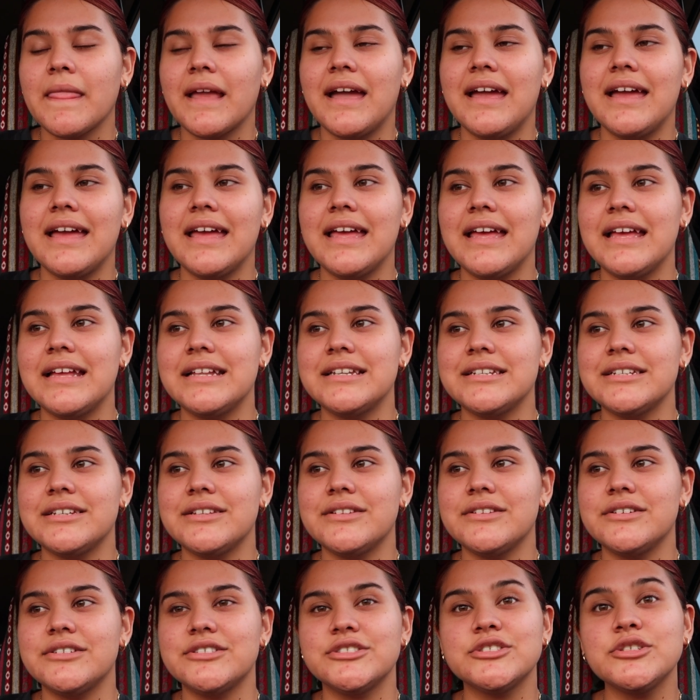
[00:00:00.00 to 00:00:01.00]
And
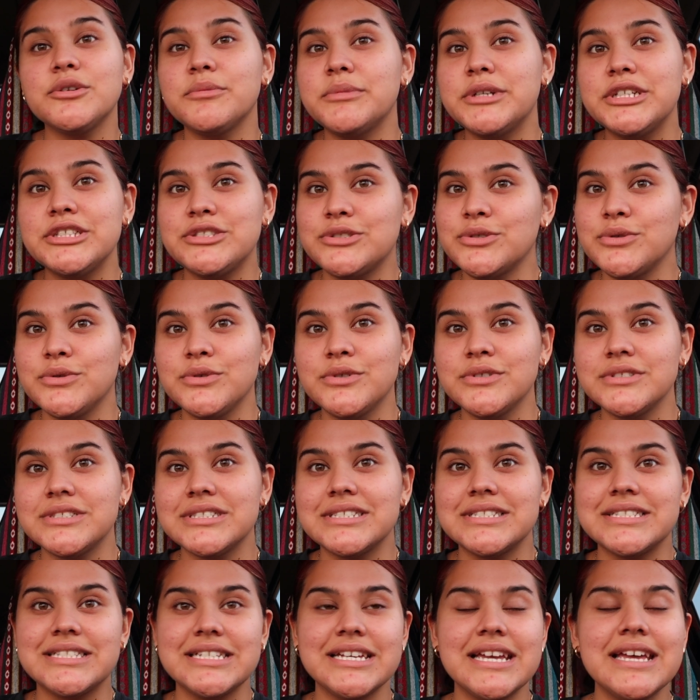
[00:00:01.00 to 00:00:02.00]
there's so many tools
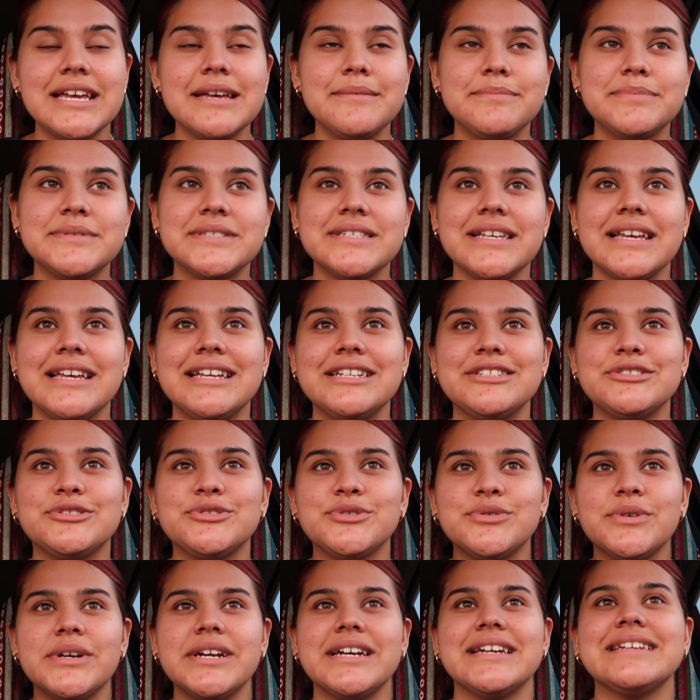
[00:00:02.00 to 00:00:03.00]
and tips and
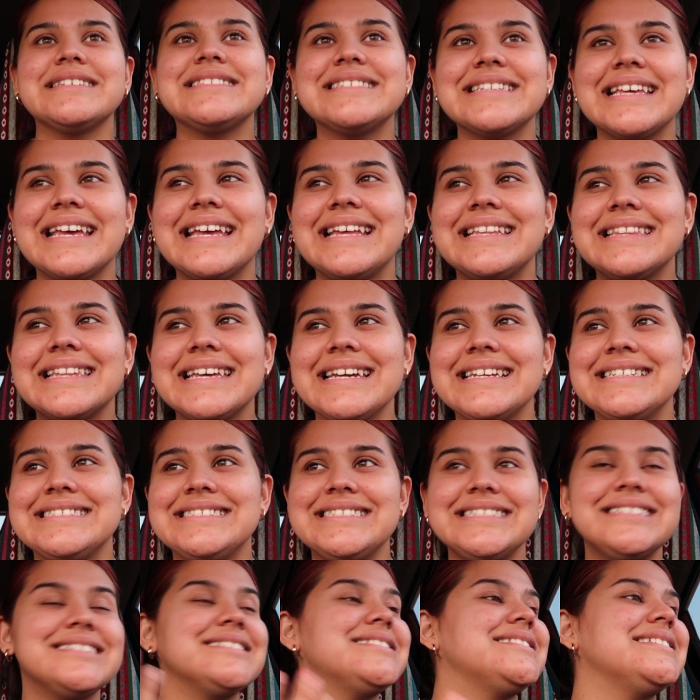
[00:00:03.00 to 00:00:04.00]
tricks and like
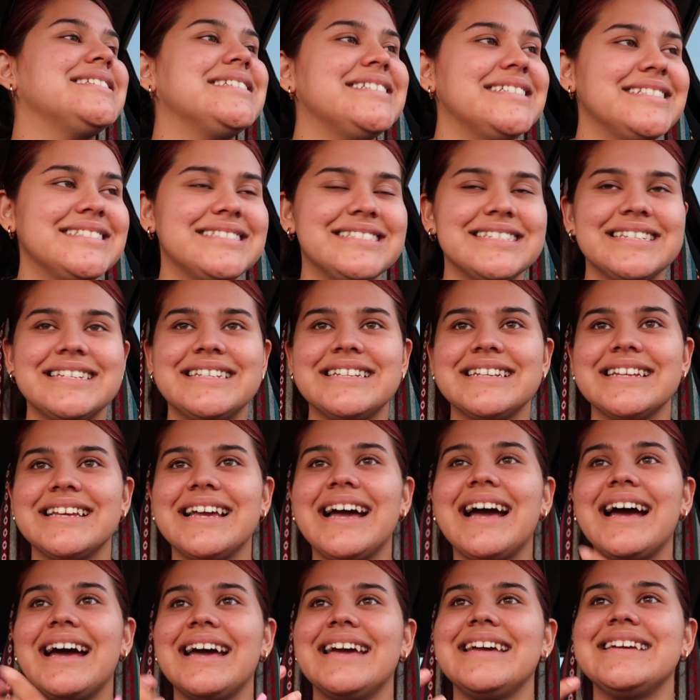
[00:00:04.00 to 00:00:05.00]
deities and
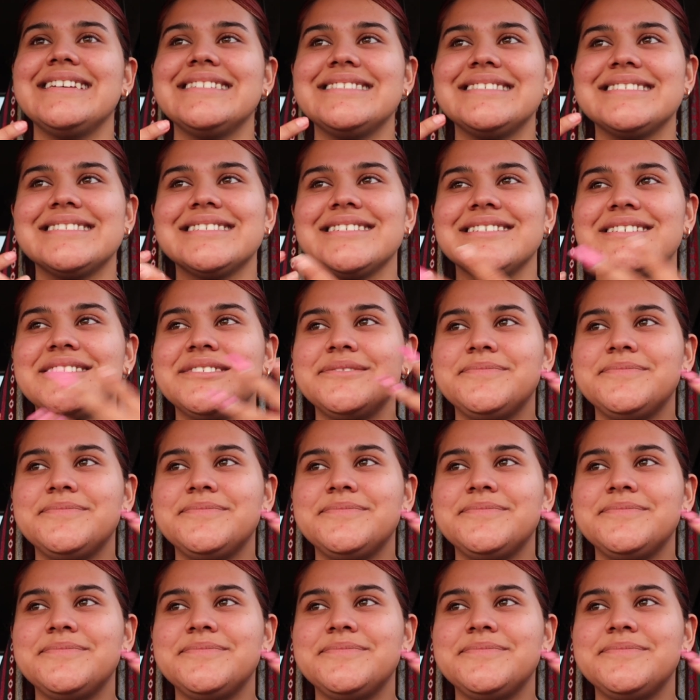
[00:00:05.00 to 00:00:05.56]
guides